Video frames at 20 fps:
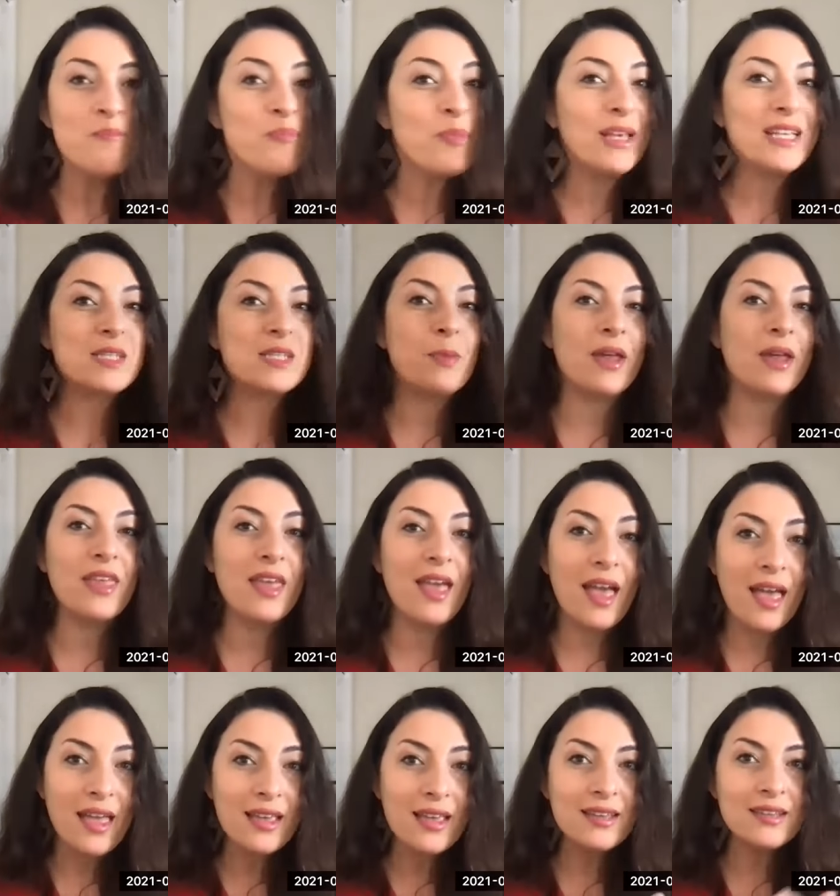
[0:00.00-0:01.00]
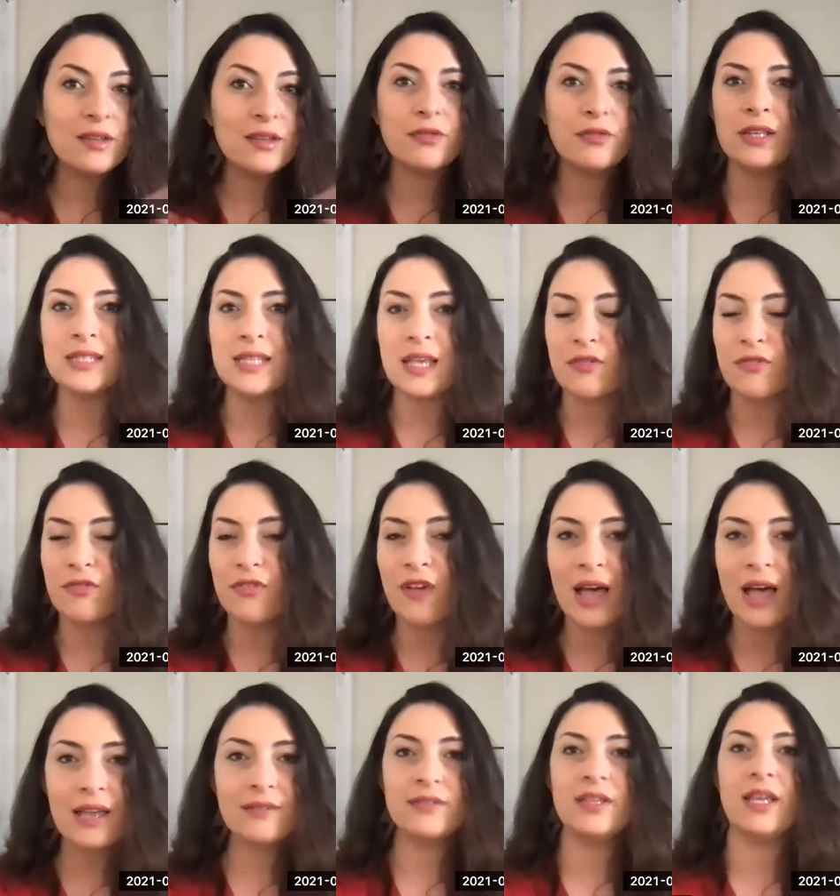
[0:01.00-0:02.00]
Because by the end of, let's say,
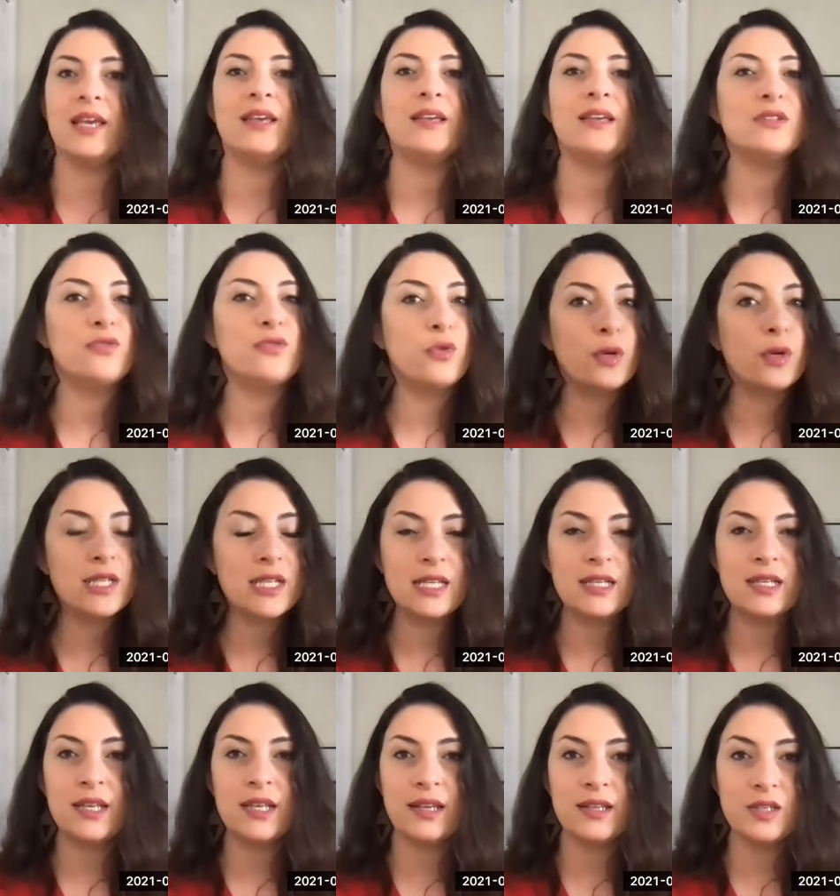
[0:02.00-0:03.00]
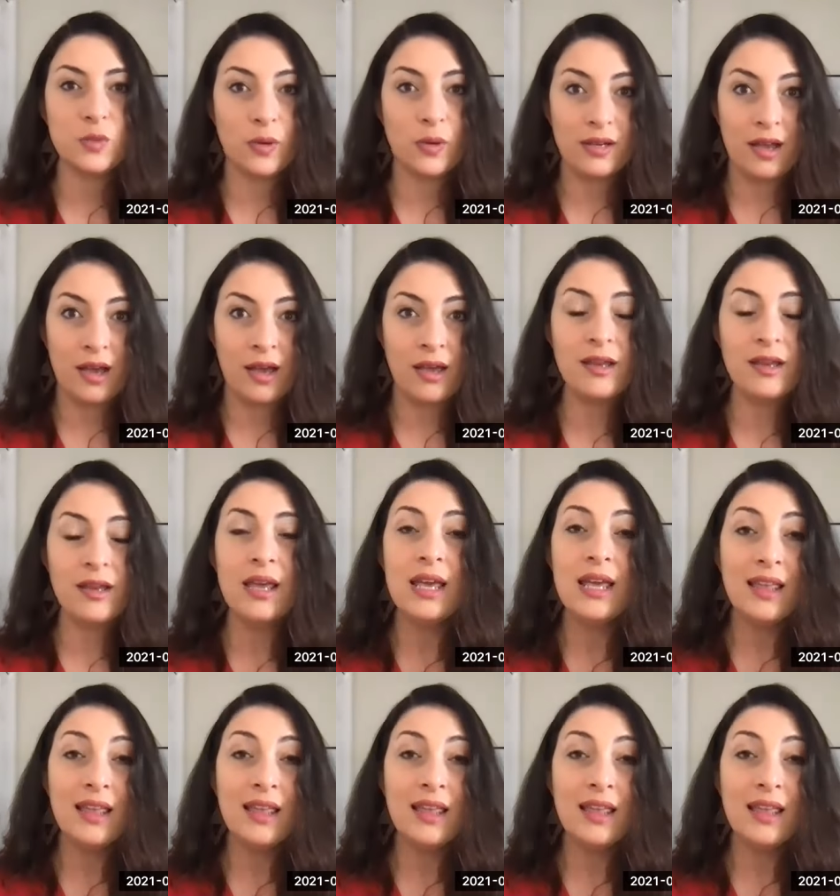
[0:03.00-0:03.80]
five days, fourteen days, whatnot,